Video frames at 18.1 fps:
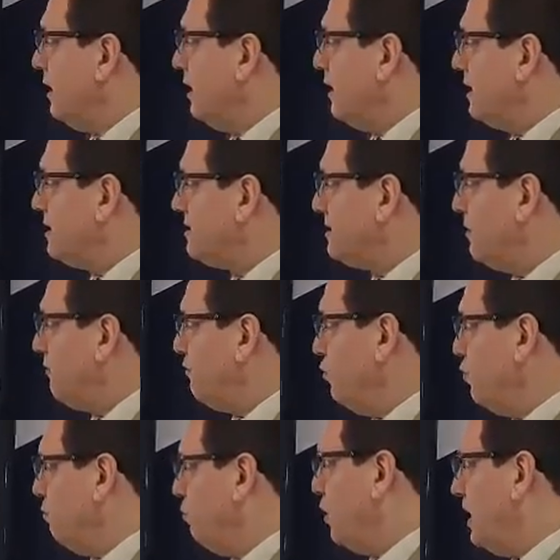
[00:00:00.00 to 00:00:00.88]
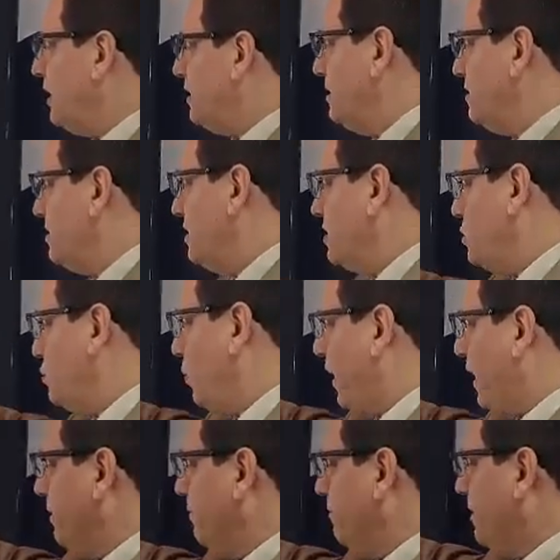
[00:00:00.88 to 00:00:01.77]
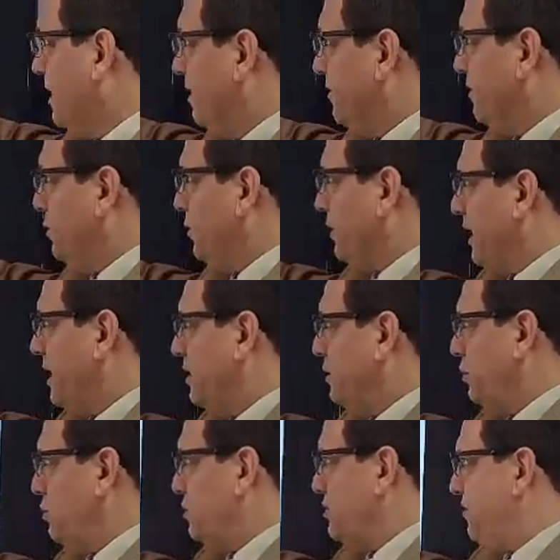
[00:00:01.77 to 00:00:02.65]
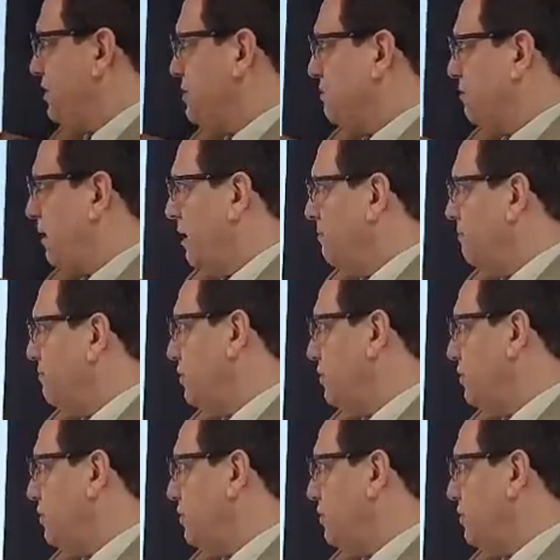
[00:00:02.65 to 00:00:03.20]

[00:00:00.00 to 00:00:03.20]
Let's say if you deploy it in this way, then you cannot use vertebra.